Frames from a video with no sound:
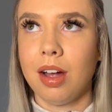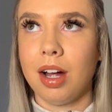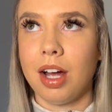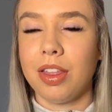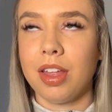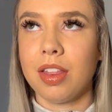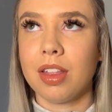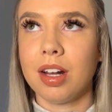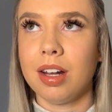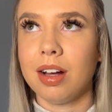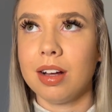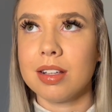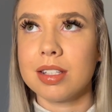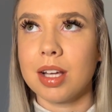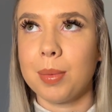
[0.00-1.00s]
I think the
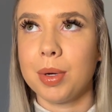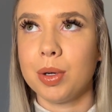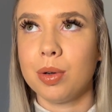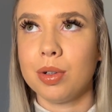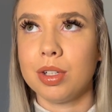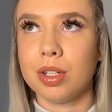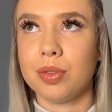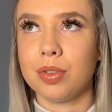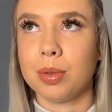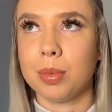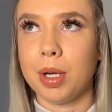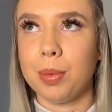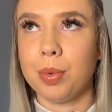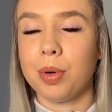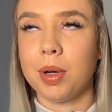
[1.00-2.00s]
last time I ordered from
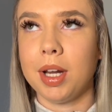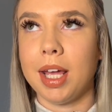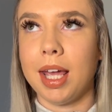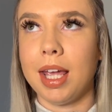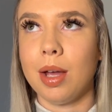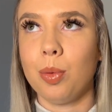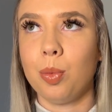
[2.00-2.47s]
Opoly